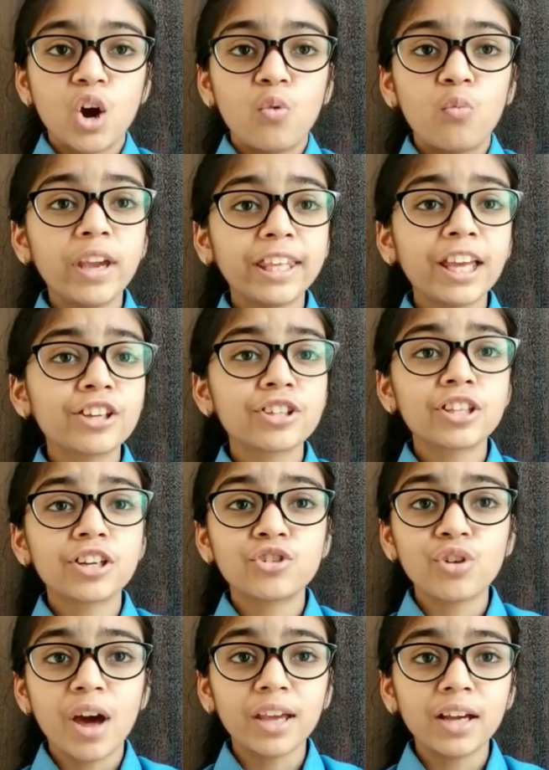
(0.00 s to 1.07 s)
winking to the
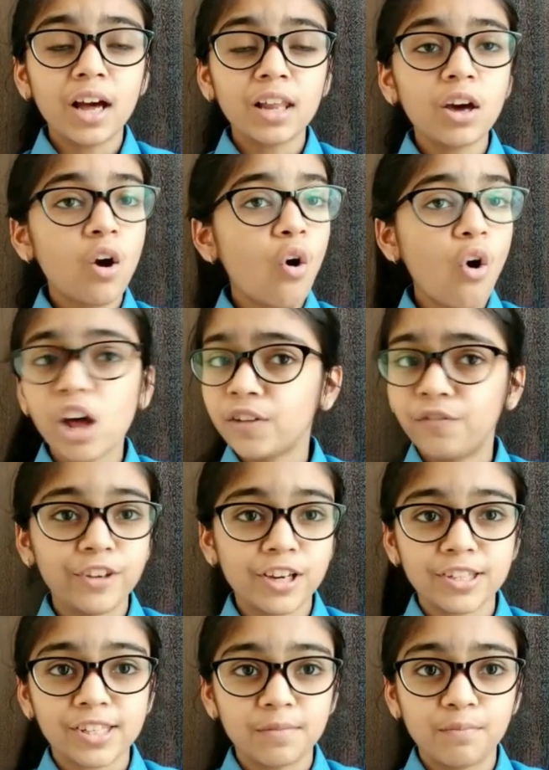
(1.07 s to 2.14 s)
tricolor all
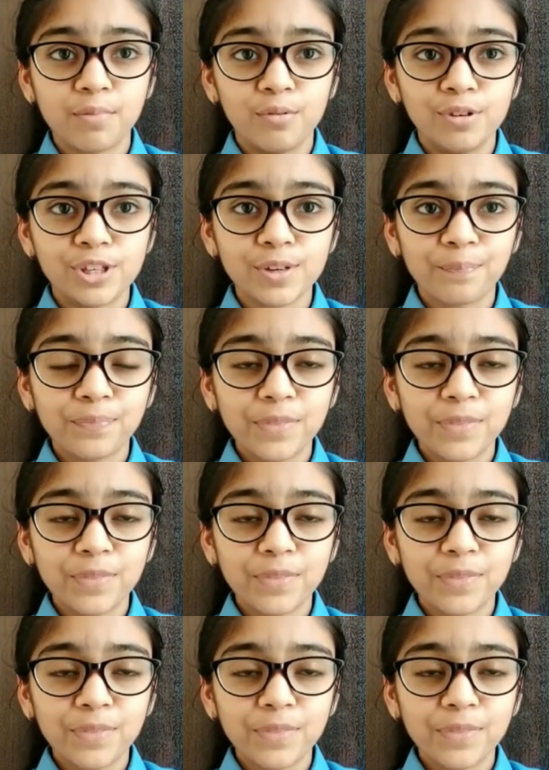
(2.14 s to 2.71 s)
fierce and bold.